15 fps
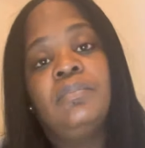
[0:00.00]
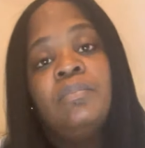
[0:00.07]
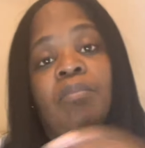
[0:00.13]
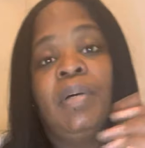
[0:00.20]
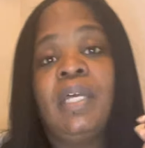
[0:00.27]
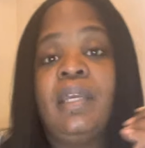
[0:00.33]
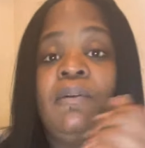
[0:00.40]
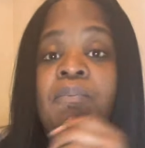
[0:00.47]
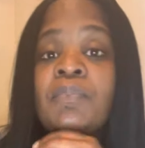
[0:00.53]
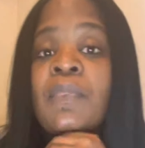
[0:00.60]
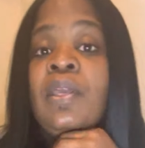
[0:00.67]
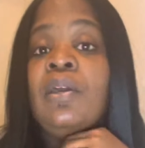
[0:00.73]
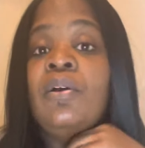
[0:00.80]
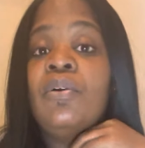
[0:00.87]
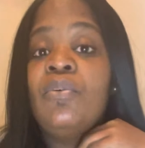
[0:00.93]
But
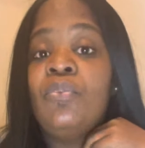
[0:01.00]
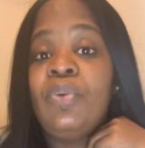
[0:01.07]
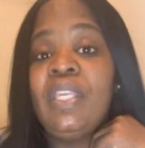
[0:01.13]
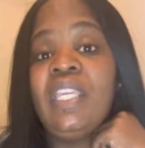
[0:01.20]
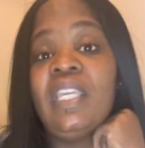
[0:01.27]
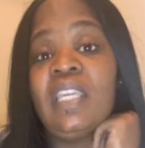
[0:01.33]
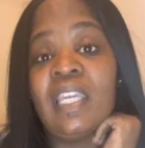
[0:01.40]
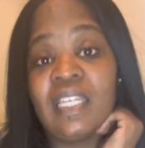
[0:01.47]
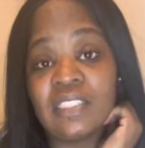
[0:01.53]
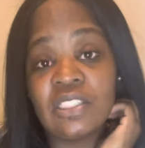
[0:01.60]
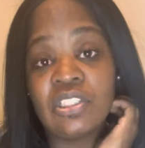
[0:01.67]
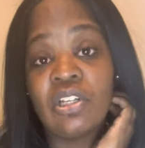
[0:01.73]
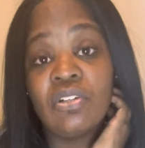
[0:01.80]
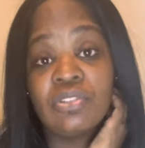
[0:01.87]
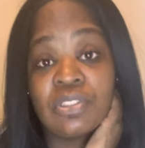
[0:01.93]
we
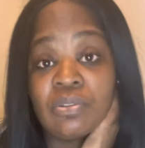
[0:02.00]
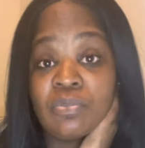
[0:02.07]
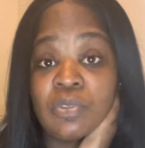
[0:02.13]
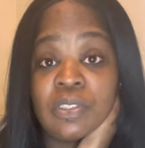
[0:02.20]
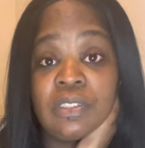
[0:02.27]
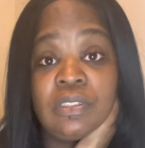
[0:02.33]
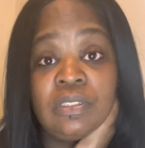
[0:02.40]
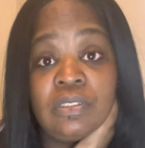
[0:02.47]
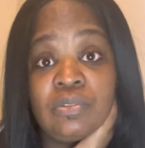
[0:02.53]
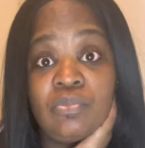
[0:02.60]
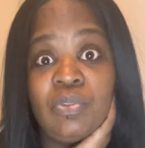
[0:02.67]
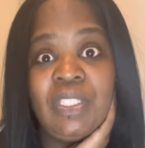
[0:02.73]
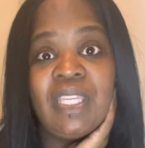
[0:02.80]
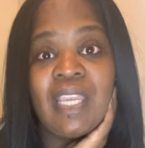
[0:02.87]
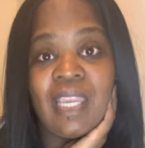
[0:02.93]
as chosen ones,
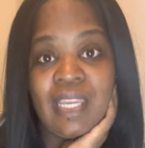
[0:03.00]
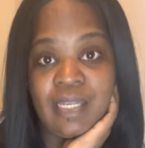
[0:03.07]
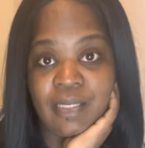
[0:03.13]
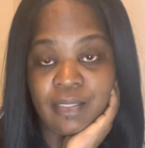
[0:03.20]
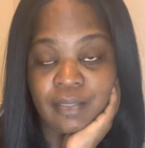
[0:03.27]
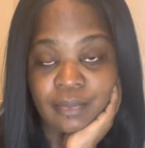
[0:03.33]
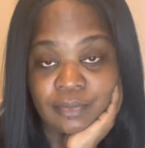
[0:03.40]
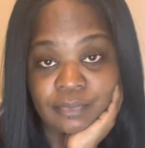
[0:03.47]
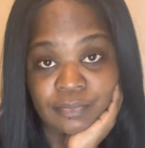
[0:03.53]
we care.